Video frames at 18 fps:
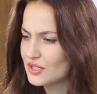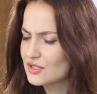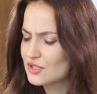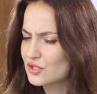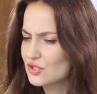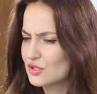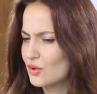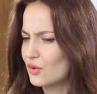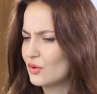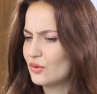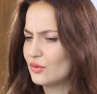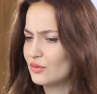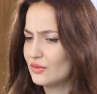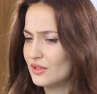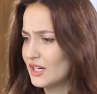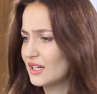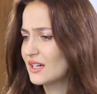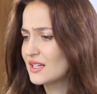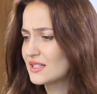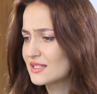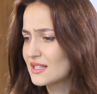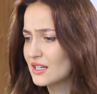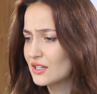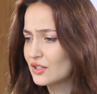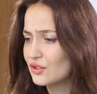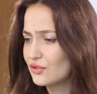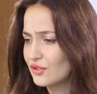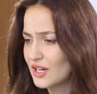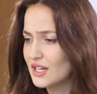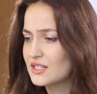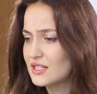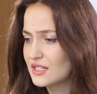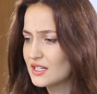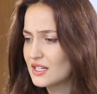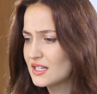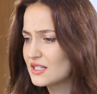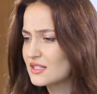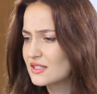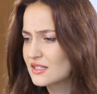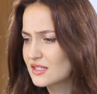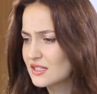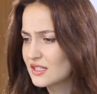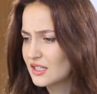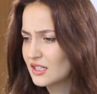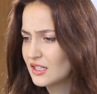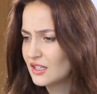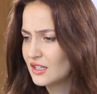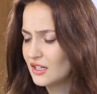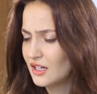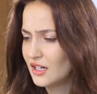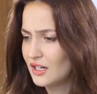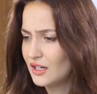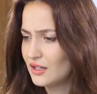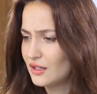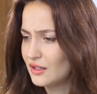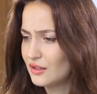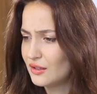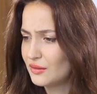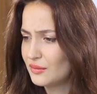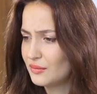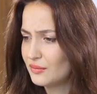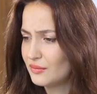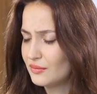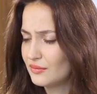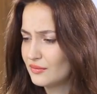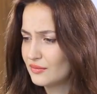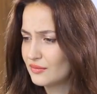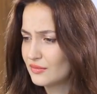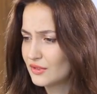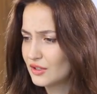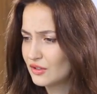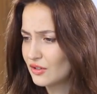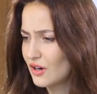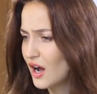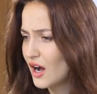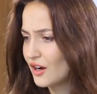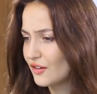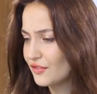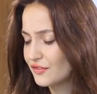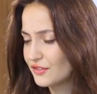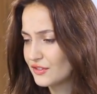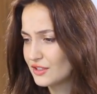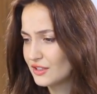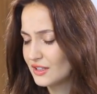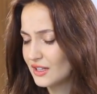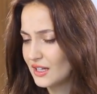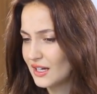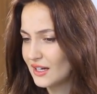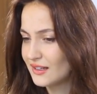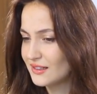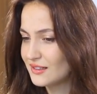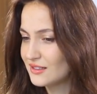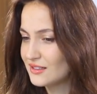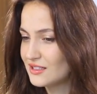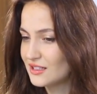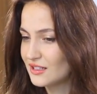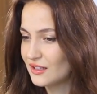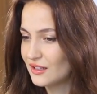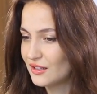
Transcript: is so, like I said, great at his craft. And